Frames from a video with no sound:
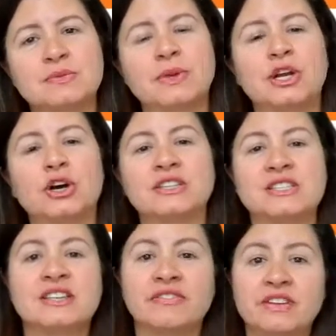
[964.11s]
with all the
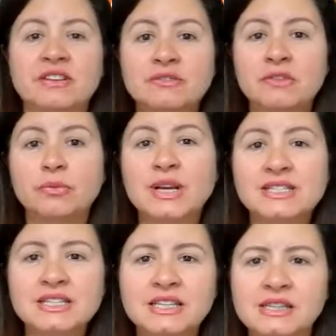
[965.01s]
7
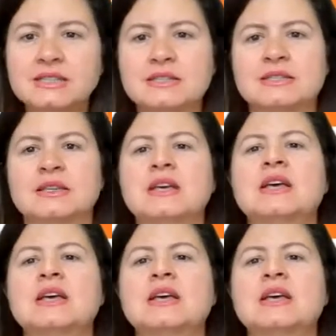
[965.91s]
residents.